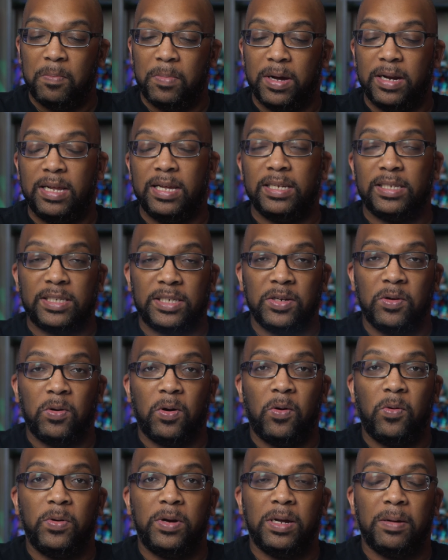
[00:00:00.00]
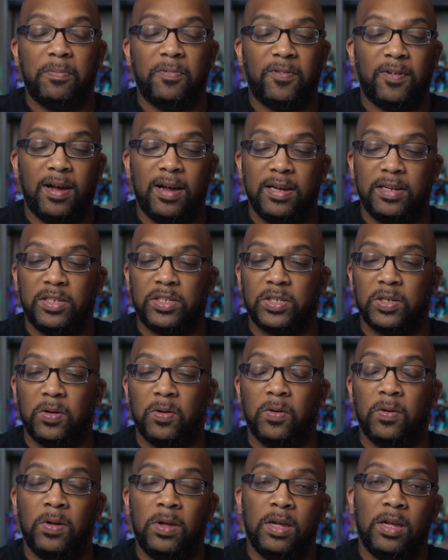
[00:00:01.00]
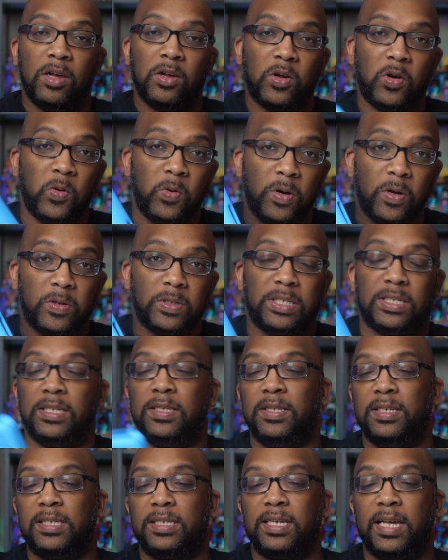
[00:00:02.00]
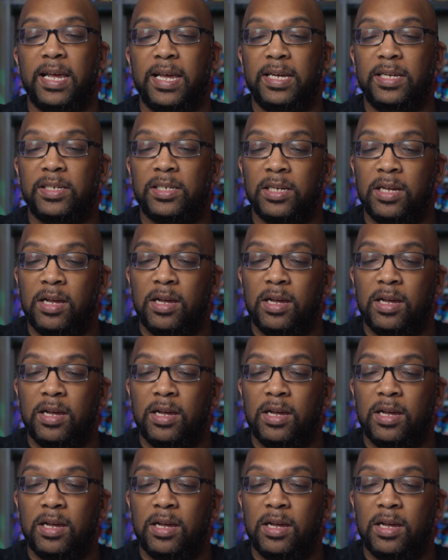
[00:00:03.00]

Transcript: but it's still holding up fine. So kudos to this case.